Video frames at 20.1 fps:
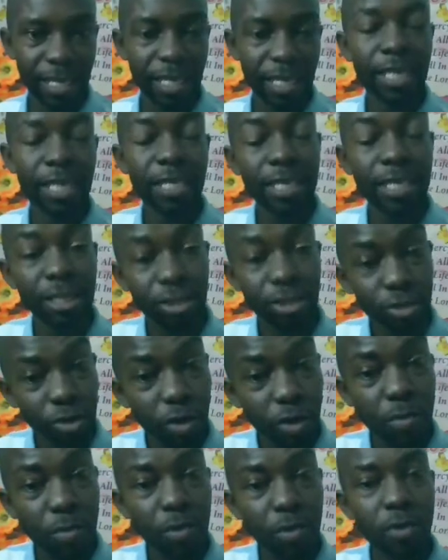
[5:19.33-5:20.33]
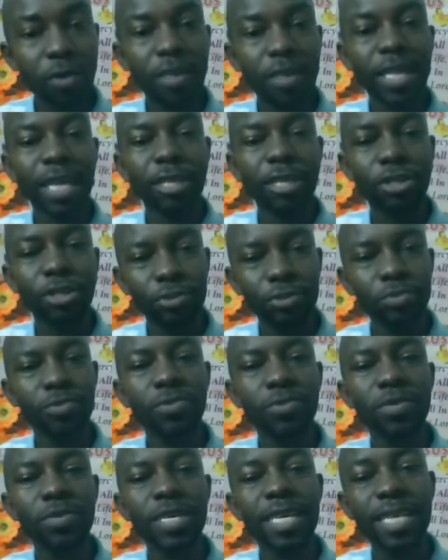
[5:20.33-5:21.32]
It is normal that
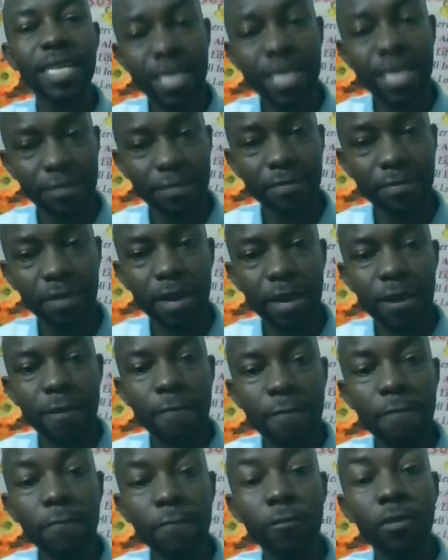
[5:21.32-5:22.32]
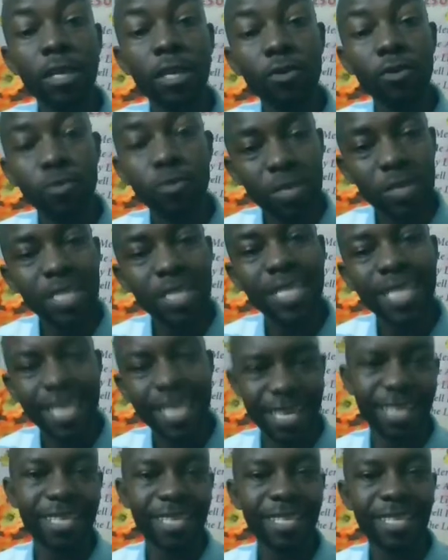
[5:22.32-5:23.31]
you grieve for the good
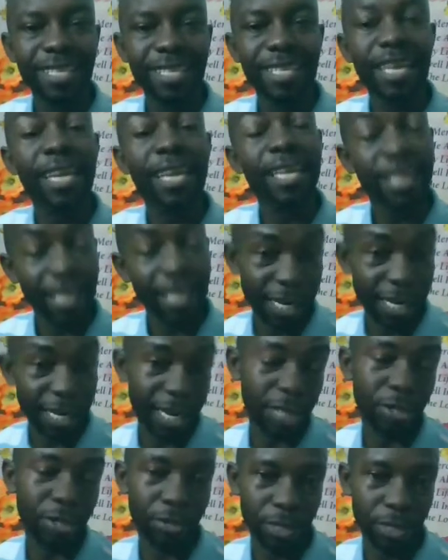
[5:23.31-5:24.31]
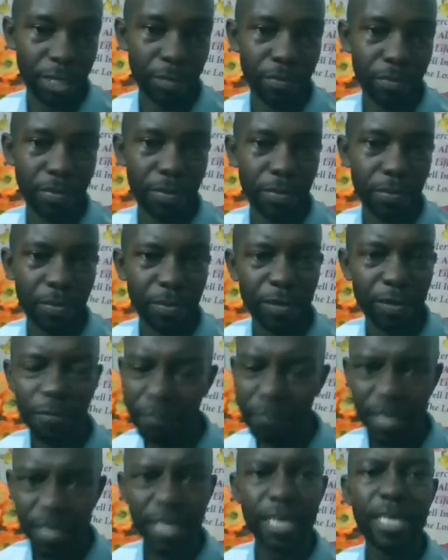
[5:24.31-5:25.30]
things in the relationship.
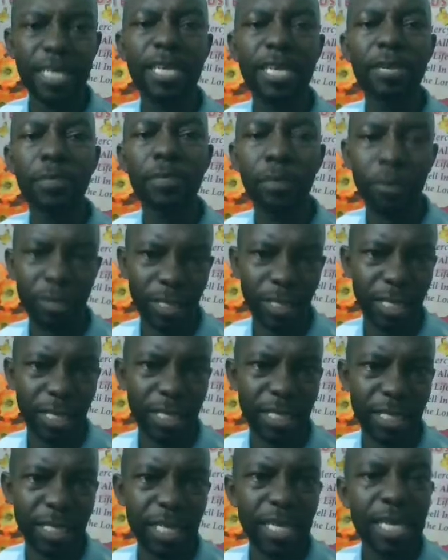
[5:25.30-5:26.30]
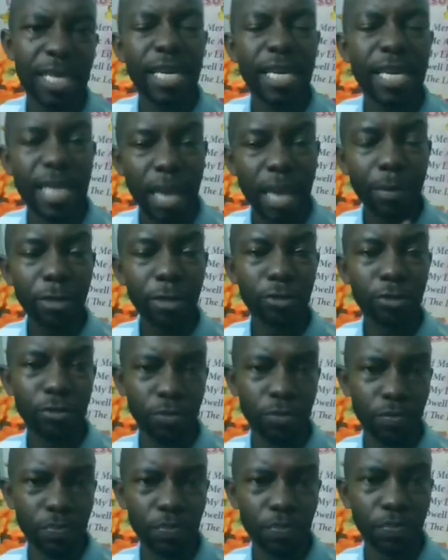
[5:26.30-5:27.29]
Very important. Number
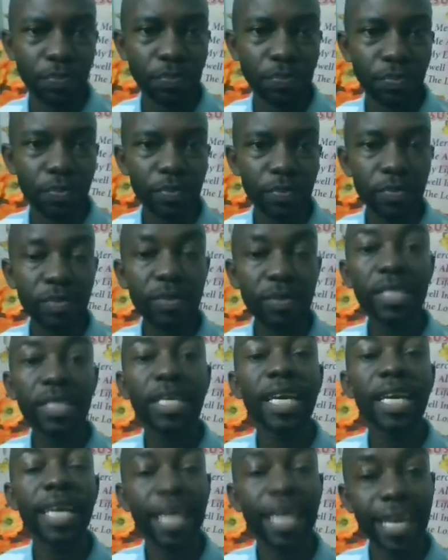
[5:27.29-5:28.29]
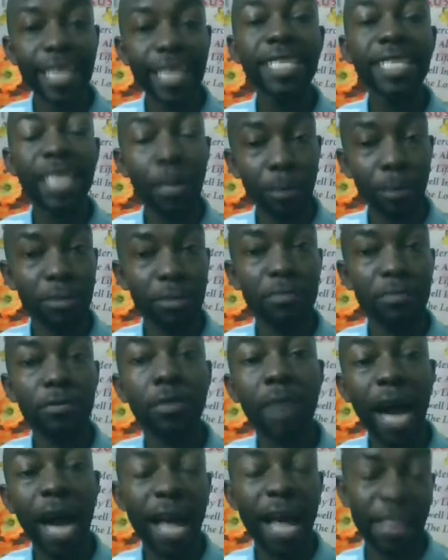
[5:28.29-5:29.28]
two, gain support
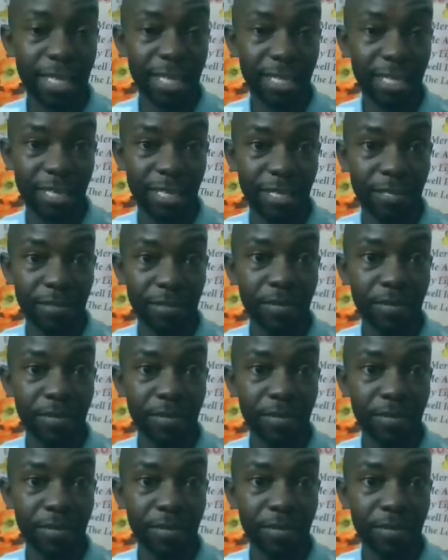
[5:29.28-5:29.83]
from others.